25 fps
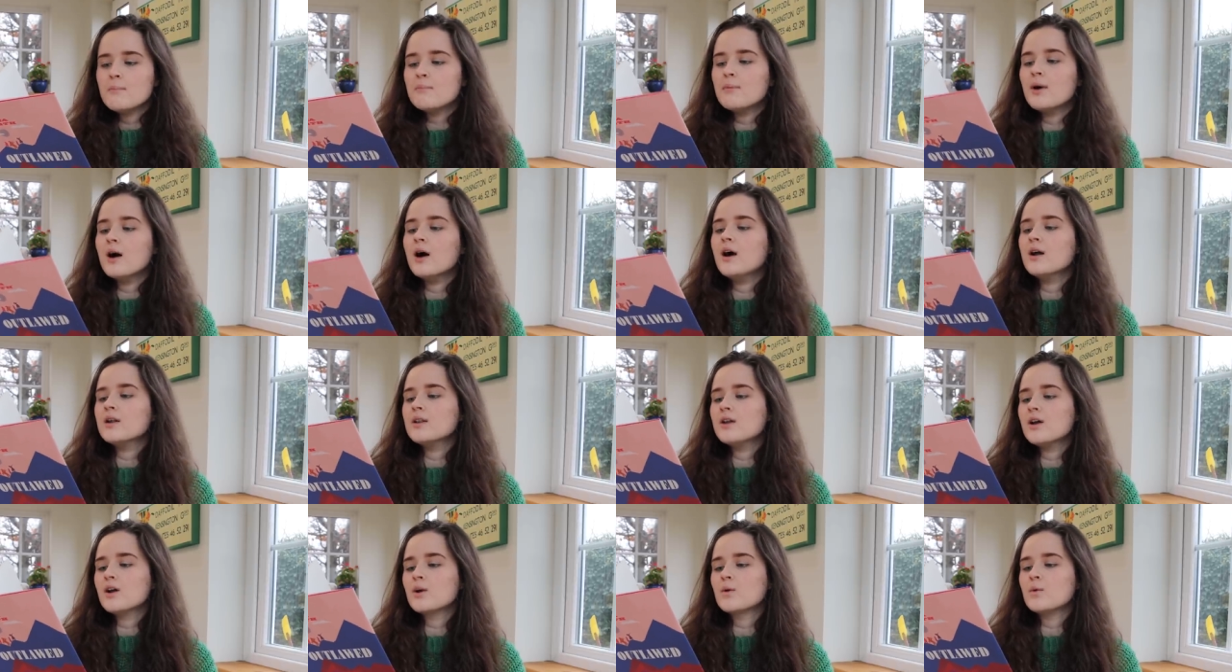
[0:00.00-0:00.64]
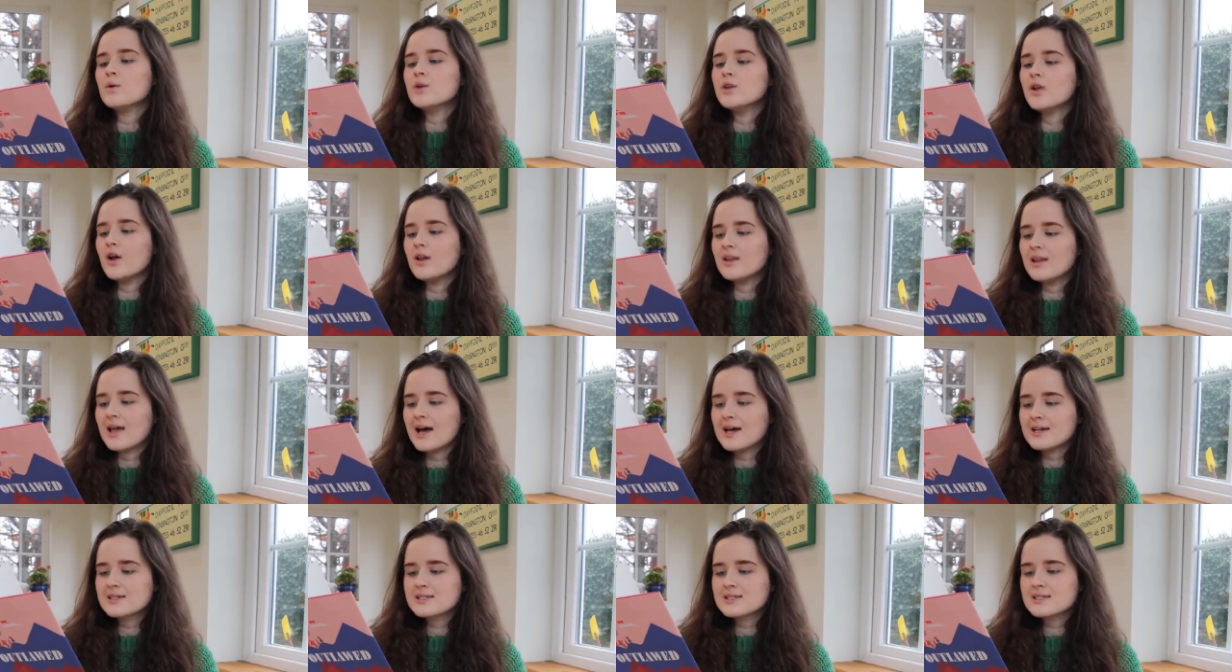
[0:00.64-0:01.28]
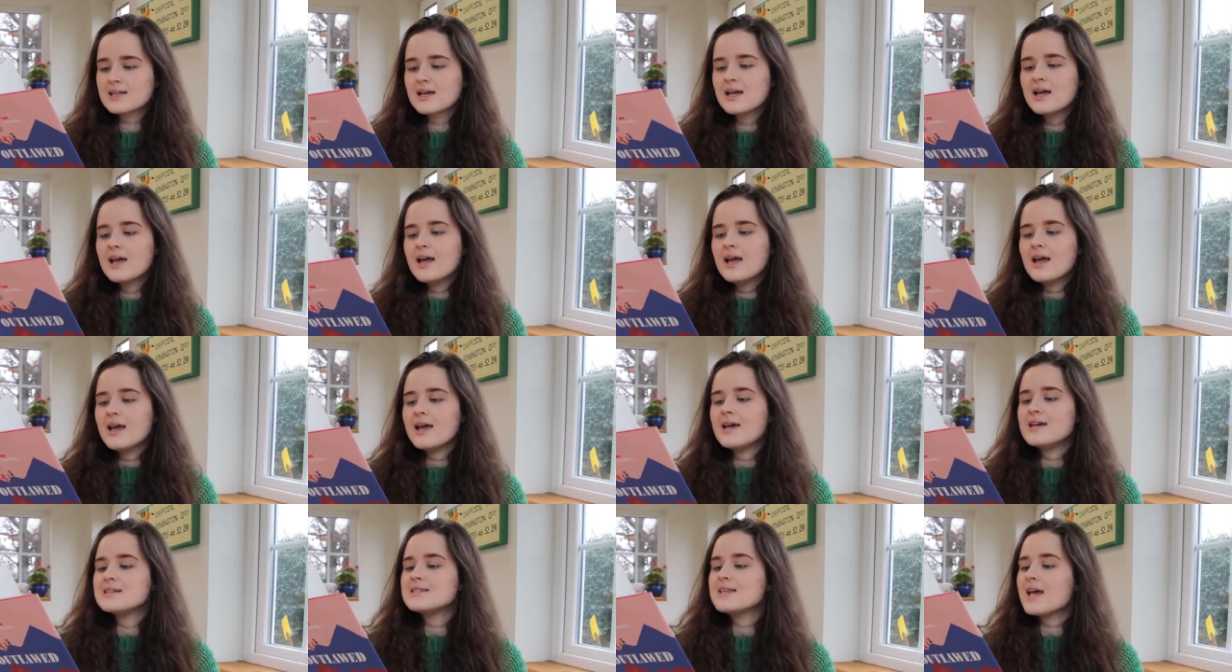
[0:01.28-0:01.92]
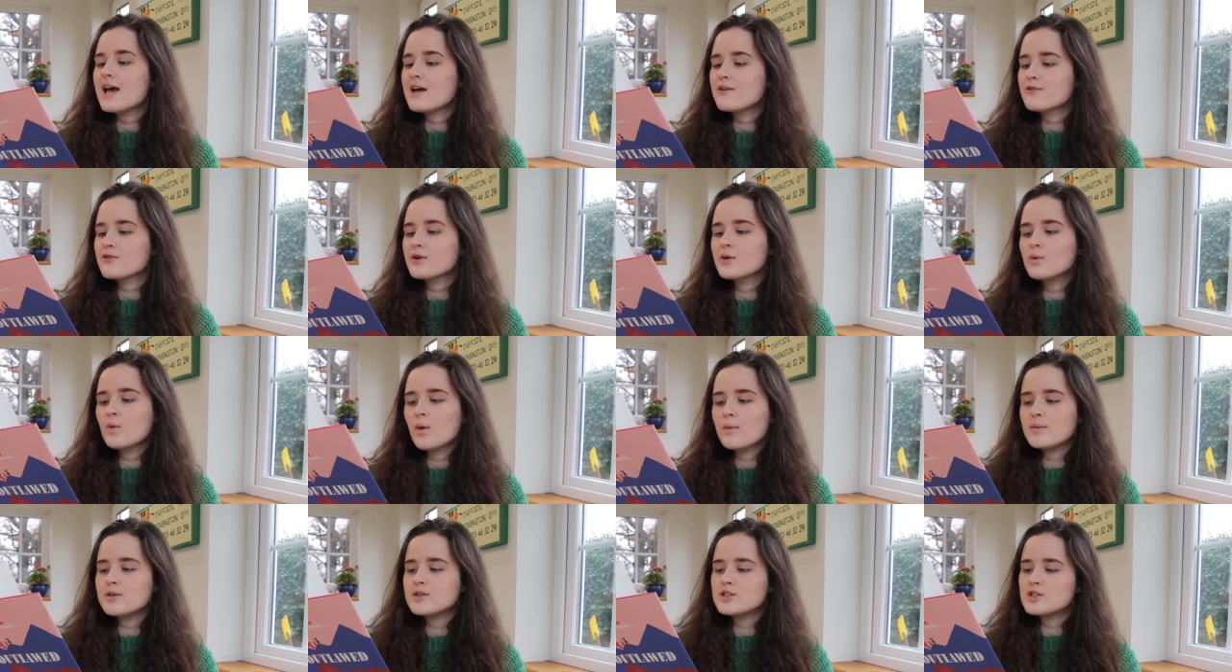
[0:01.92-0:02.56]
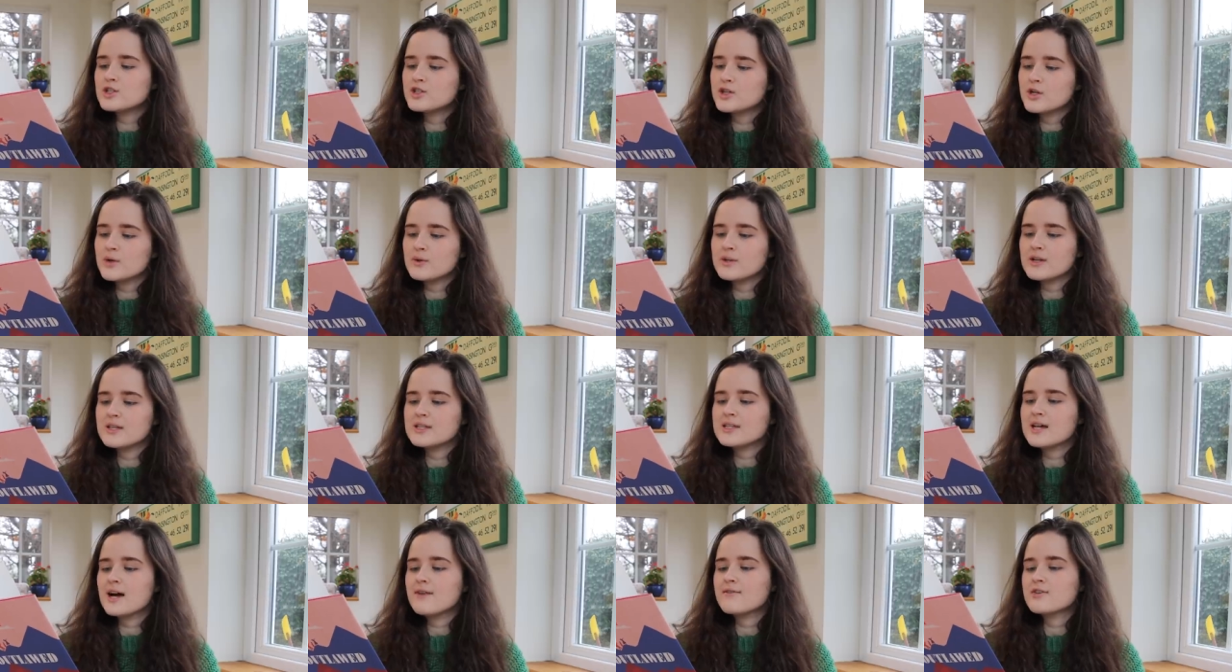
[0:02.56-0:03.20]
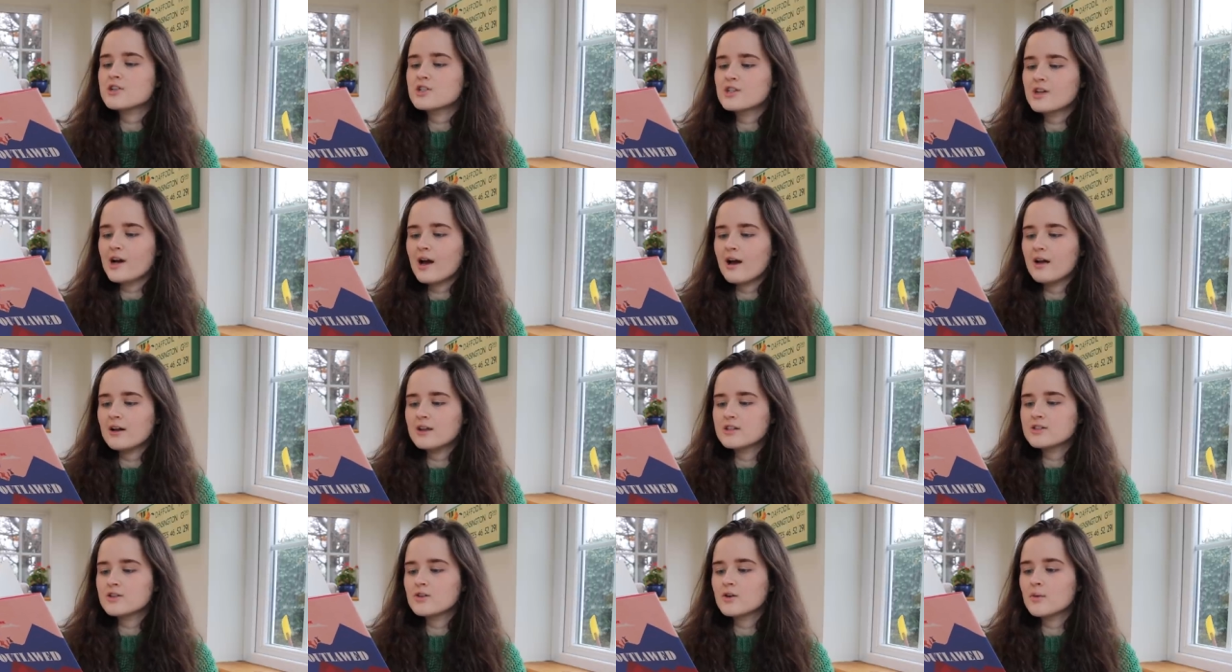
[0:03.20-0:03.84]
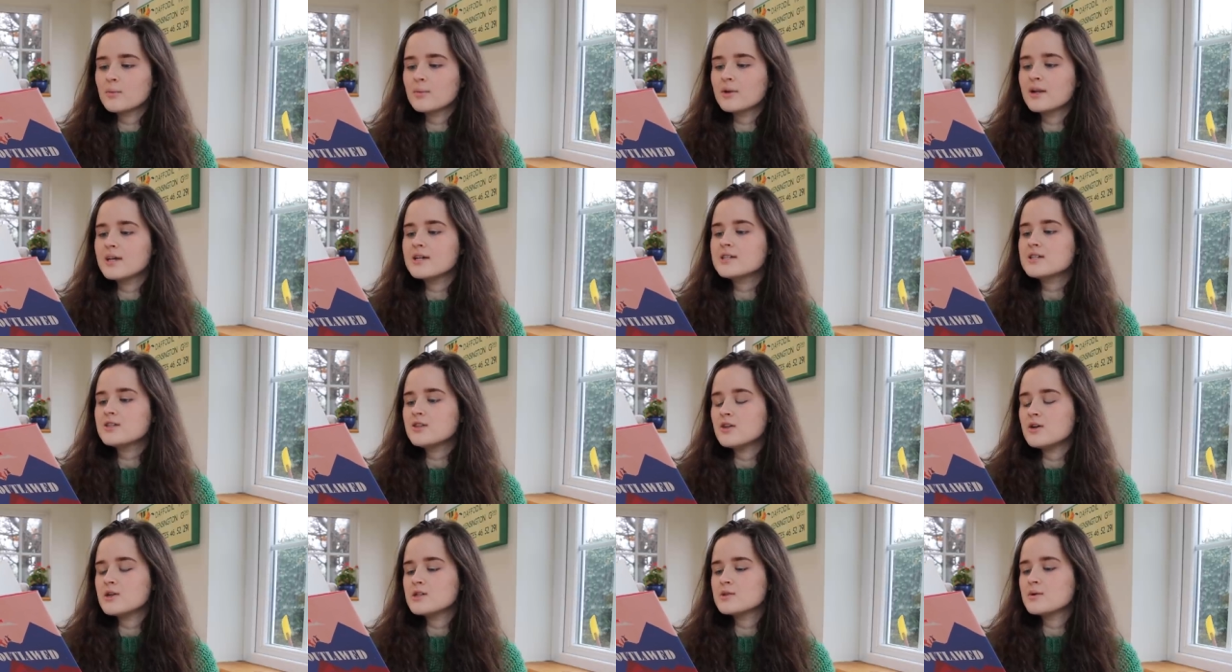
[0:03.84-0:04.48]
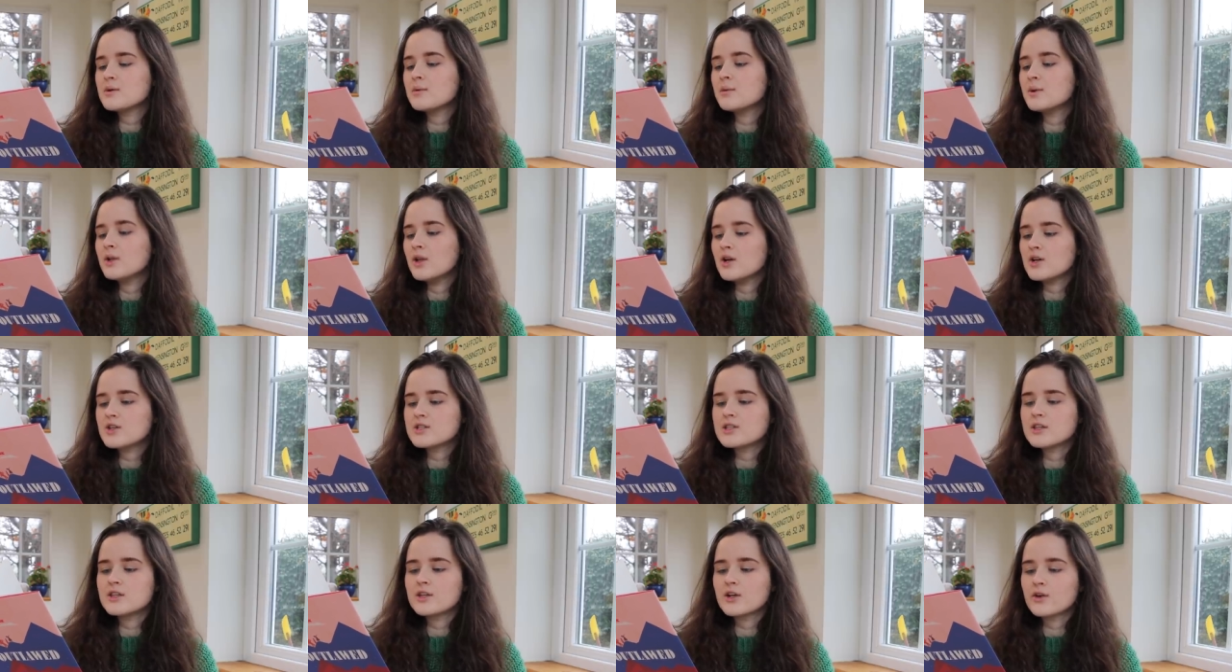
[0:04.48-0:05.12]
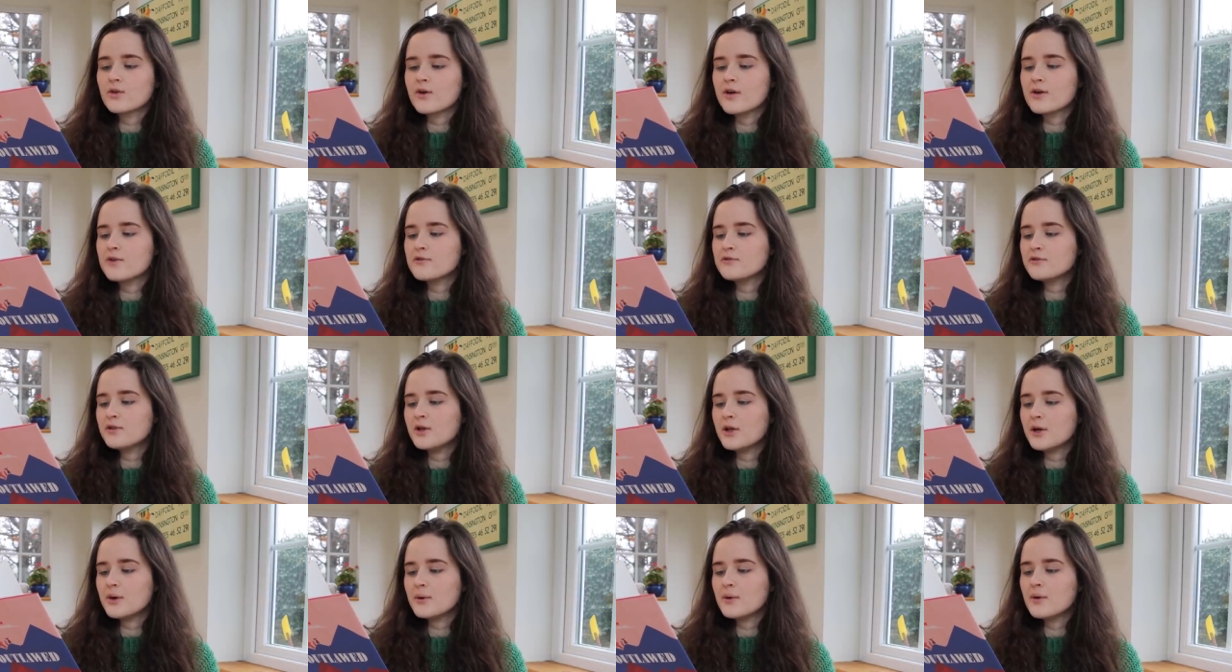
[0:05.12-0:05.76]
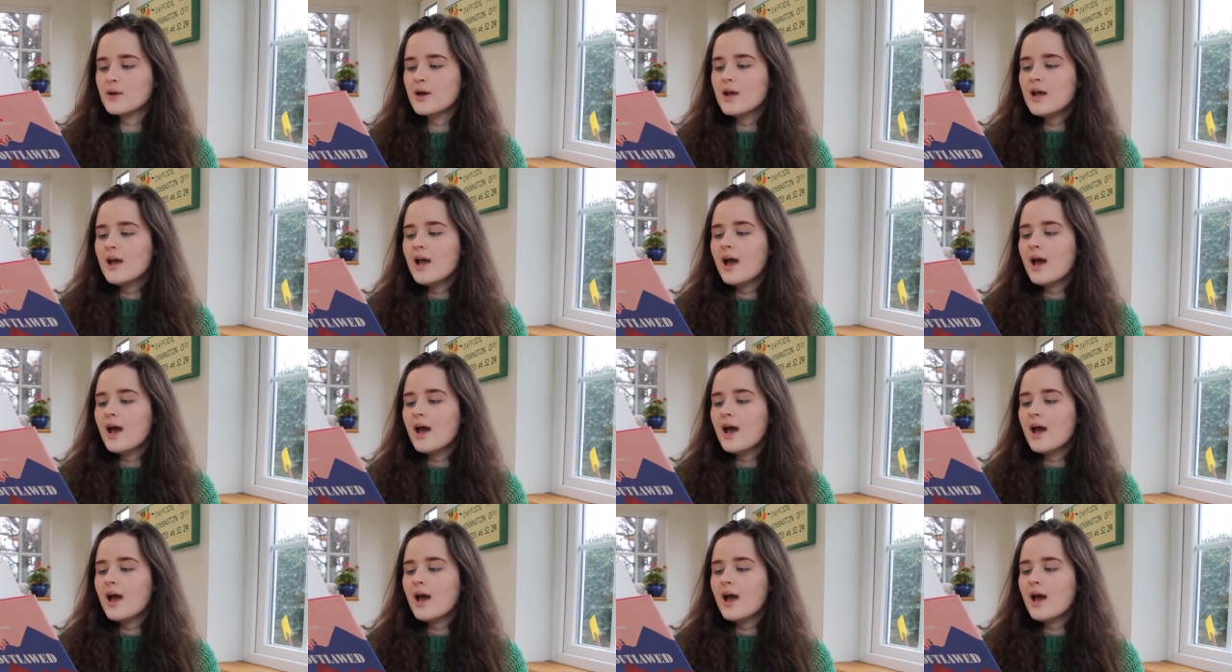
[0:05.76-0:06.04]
but her luck will not last. It is every woman's duty to have a child to replace those that were lost in the great flu.